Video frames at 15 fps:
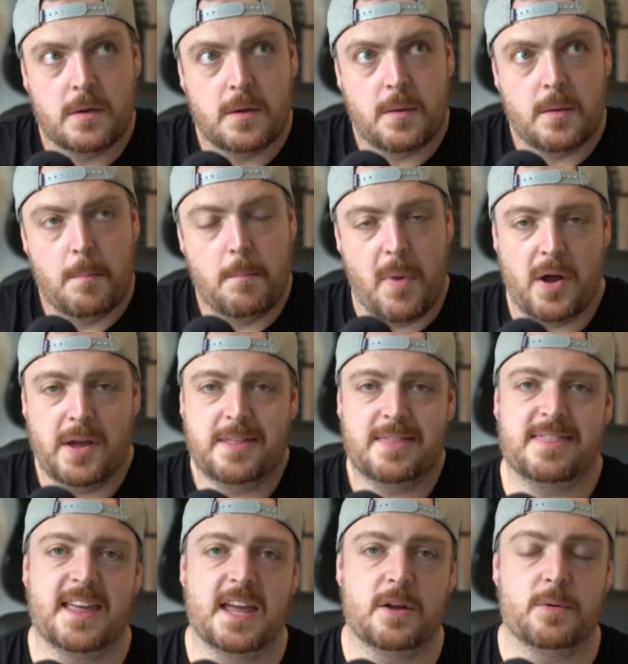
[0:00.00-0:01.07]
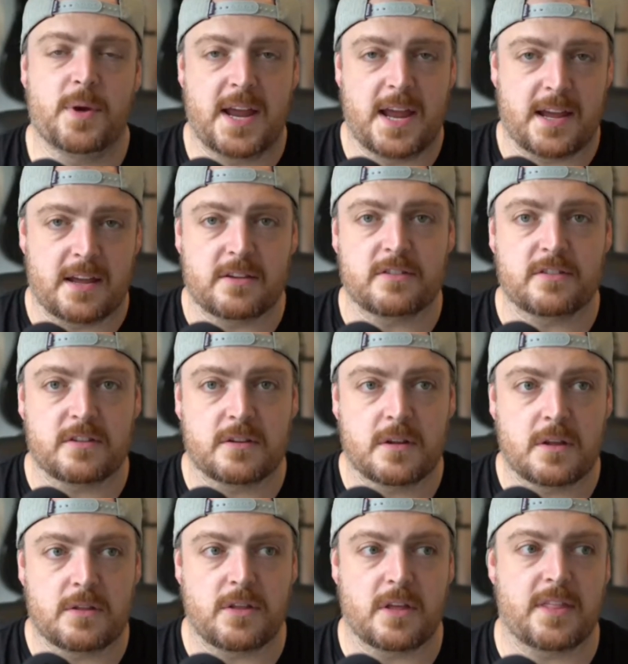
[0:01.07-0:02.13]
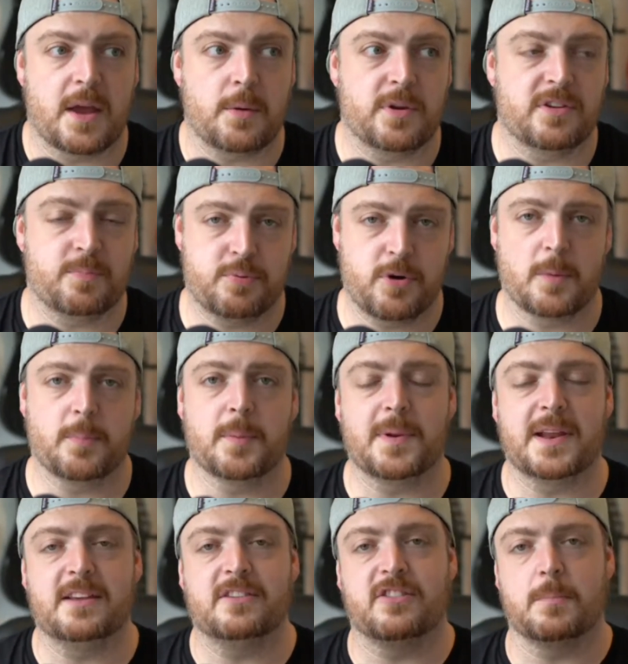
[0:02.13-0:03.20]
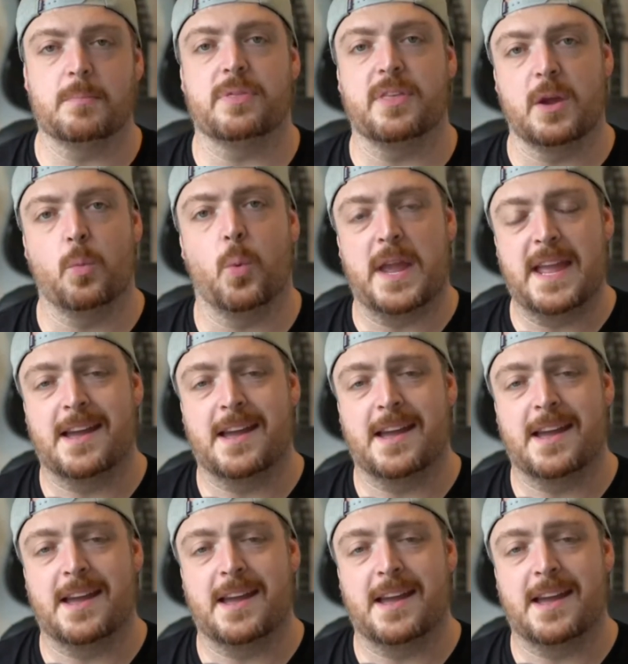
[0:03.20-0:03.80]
My theory is that there is probably something we